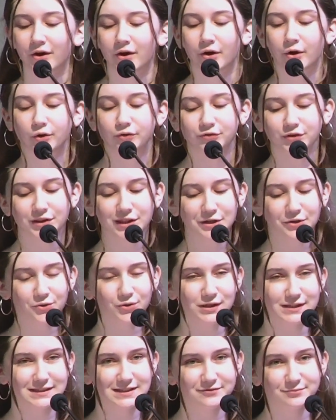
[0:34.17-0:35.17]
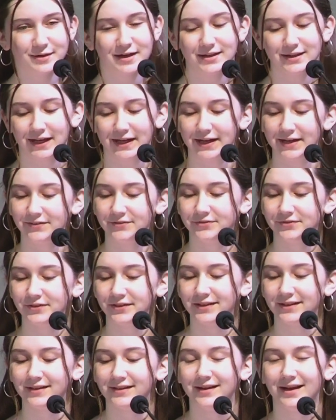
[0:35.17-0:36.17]
Over the course of my life,
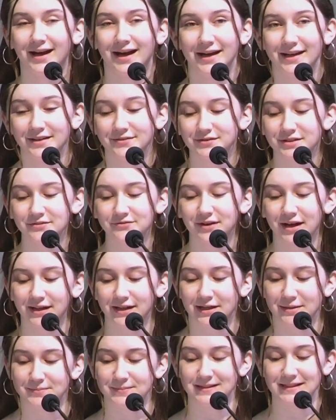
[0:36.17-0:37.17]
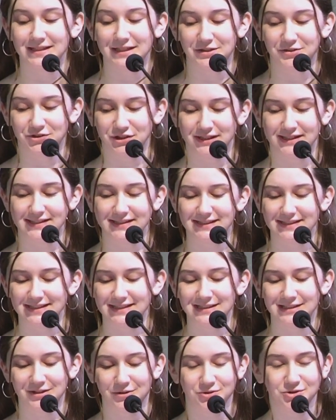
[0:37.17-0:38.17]
I have developed an interest
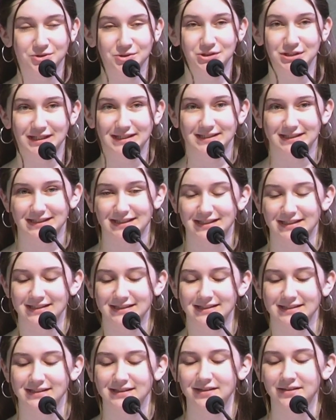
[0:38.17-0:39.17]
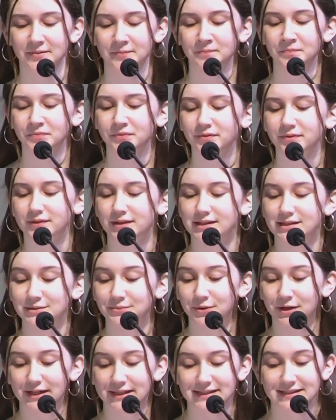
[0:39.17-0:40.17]
in social justice. This
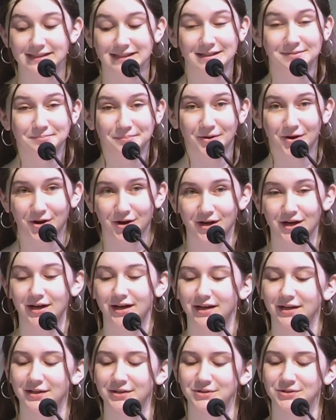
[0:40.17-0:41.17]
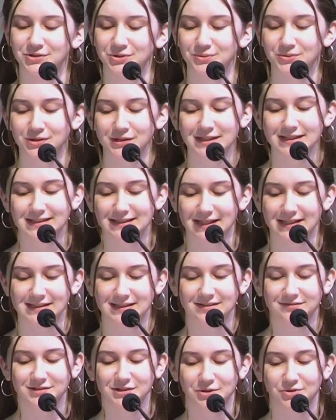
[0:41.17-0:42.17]
was, in part, due to the sense
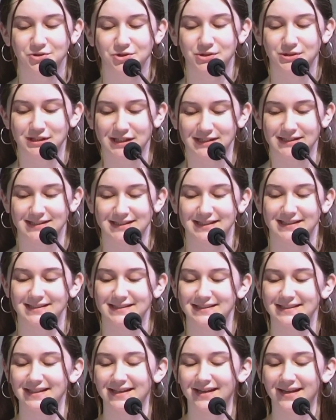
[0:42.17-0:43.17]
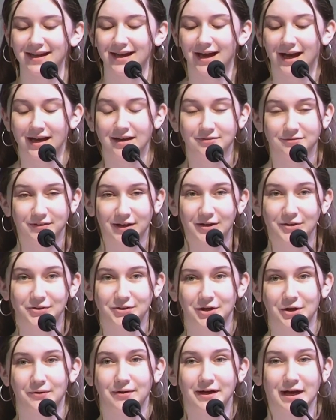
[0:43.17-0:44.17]
of social justice I felt
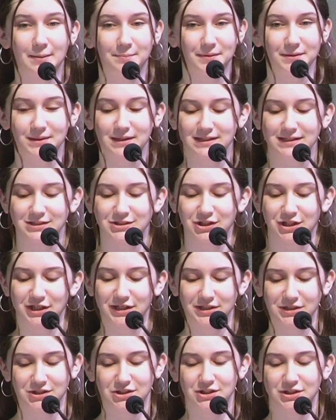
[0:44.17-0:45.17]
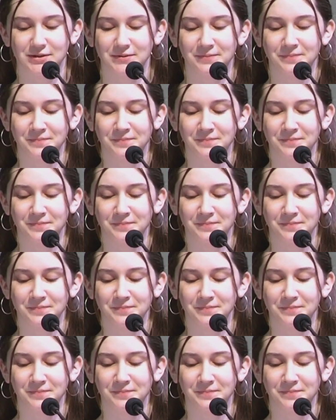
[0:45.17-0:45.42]
growing up at this church.